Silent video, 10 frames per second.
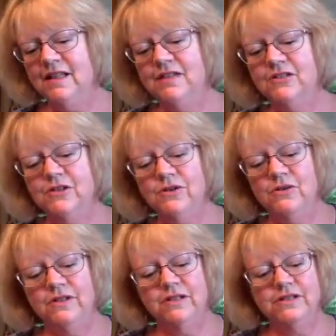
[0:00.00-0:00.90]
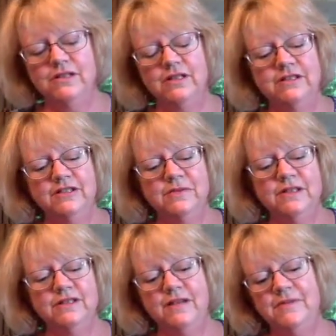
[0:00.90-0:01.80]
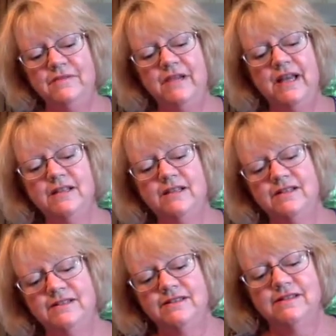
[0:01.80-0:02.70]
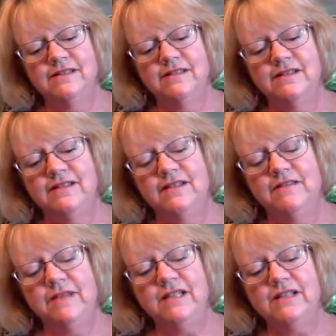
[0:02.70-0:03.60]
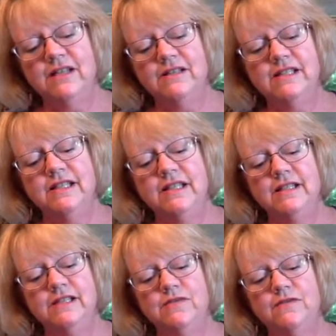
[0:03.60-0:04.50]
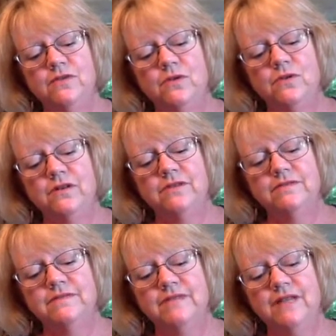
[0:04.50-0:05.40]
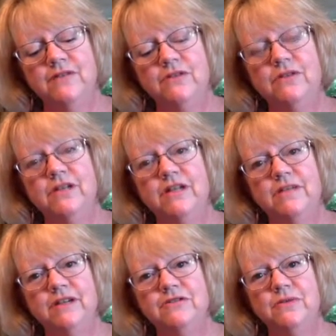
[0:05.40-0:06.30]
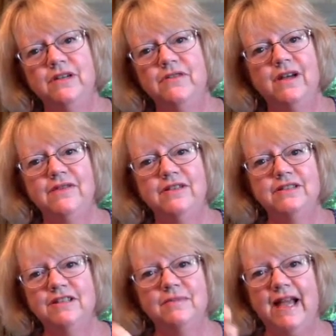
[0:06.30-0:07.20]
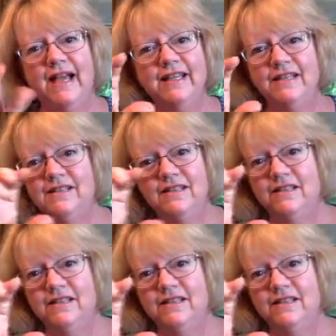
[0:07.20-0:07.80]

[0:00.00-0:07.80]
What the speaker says: So Meg sells these for, I don't know, you get about 25 in a little packet